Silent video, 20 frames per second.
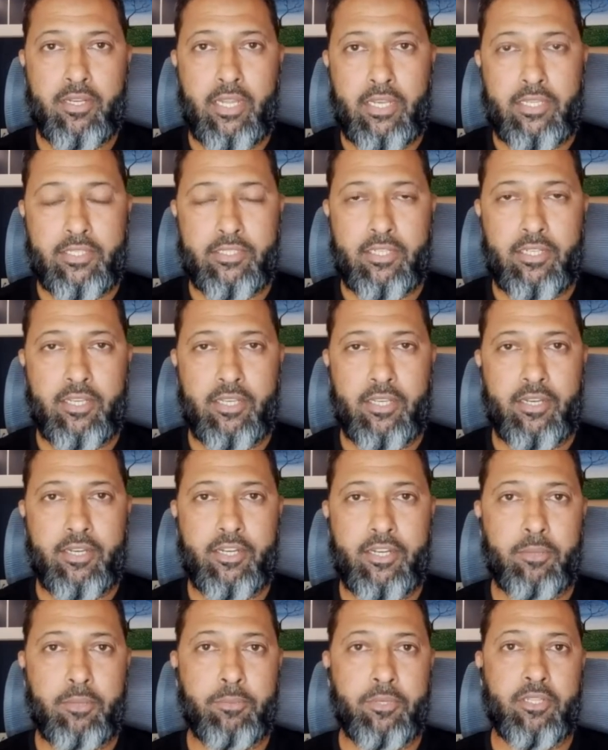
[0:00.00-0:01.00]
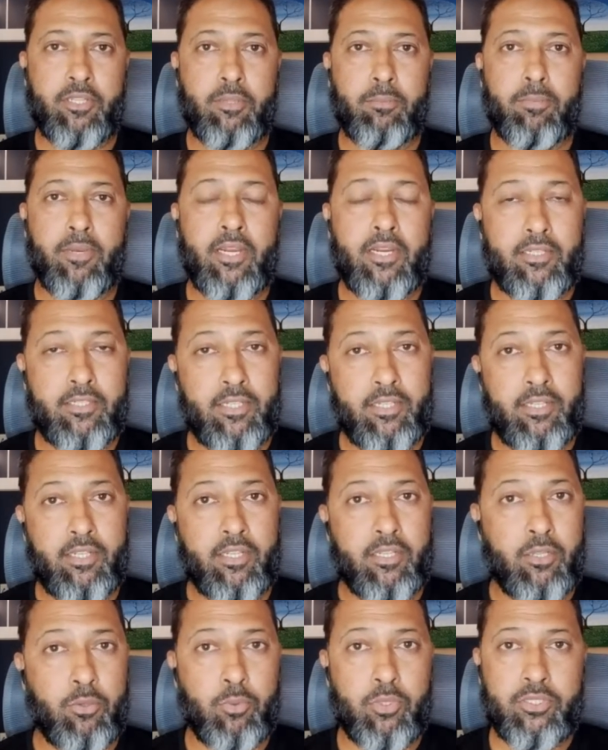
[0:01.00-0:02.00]
nicely and hit him in the pad, and
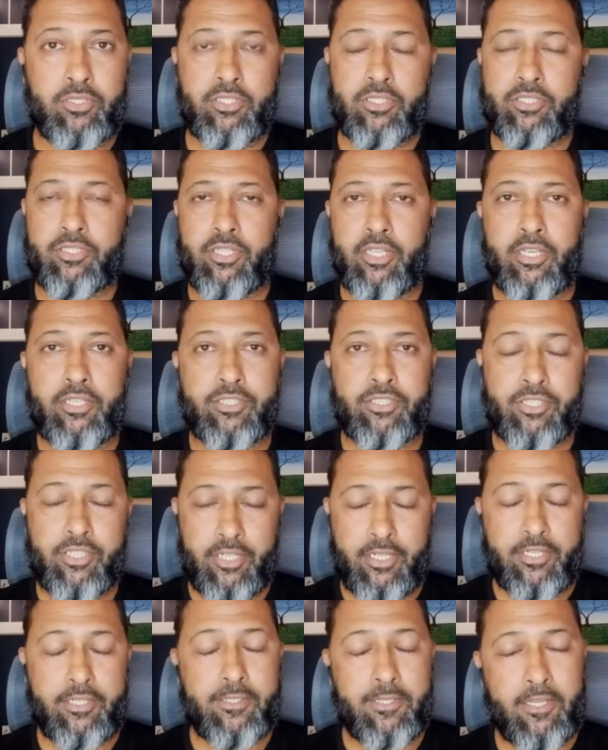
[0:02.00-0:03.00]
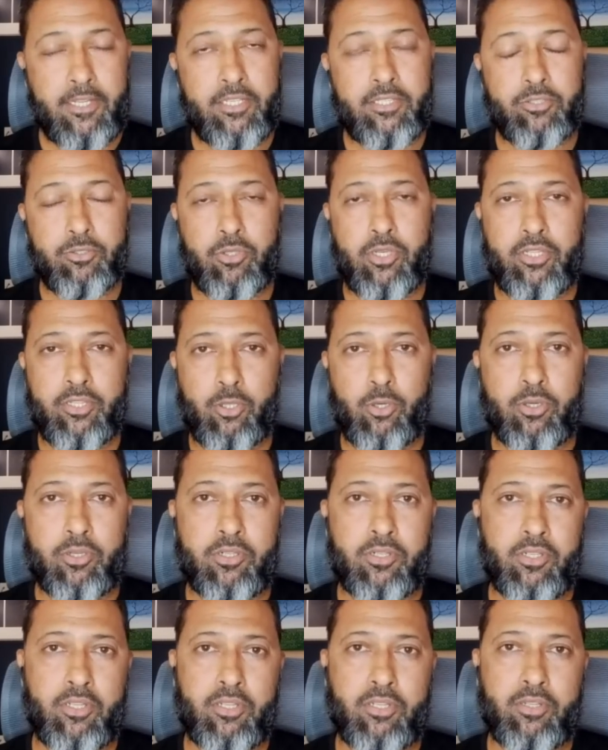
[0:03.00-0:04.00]
the other one just staying straight. Uh, so I
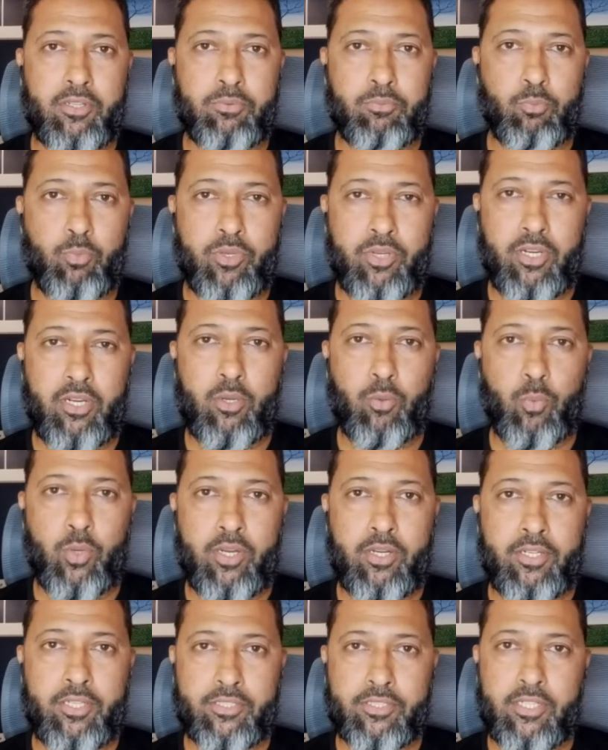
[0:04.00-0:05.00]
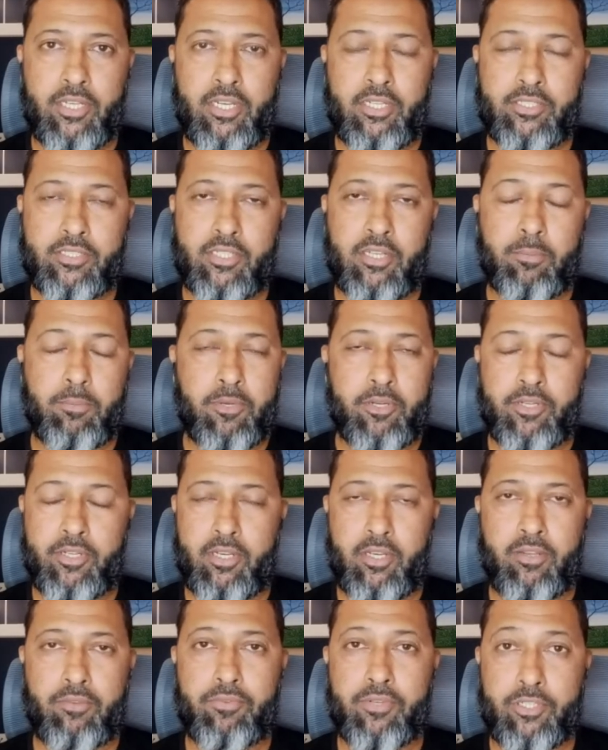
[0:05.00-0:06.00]
thought uh, he really well disguised couple of
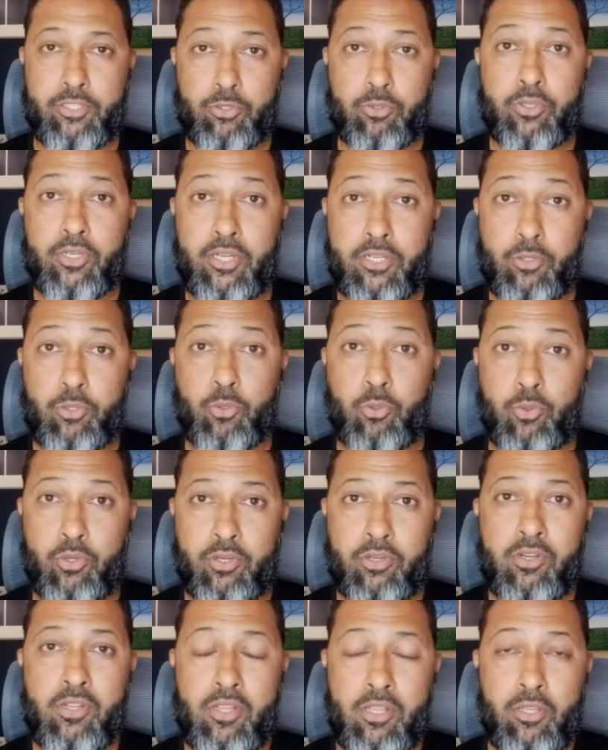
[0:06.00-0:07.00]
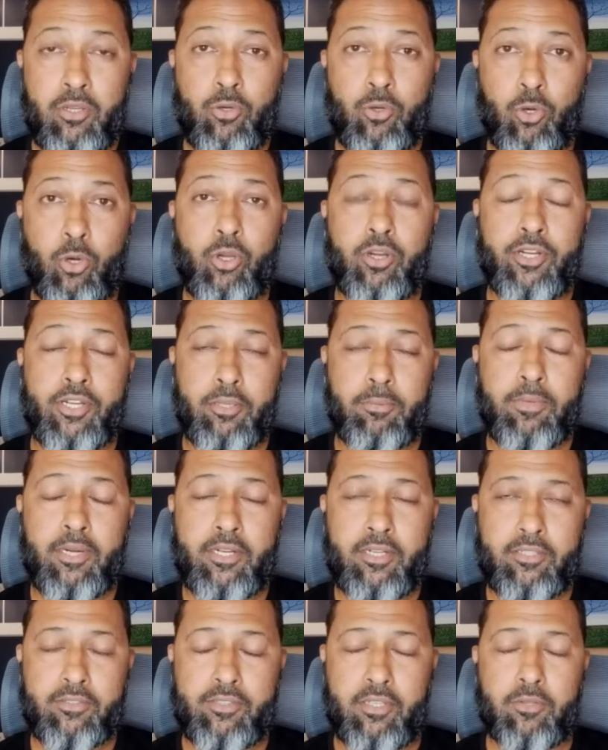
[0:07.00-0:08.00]
deliveries to get two quality
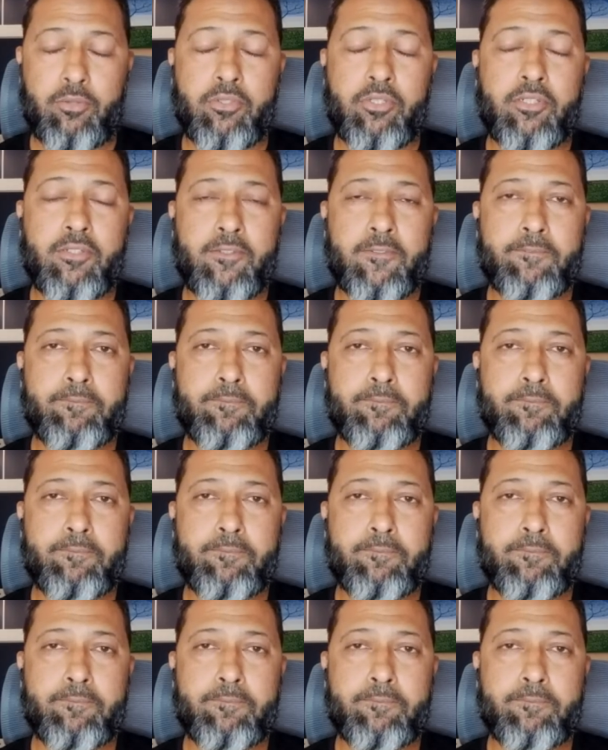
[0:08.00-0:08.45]
batters out.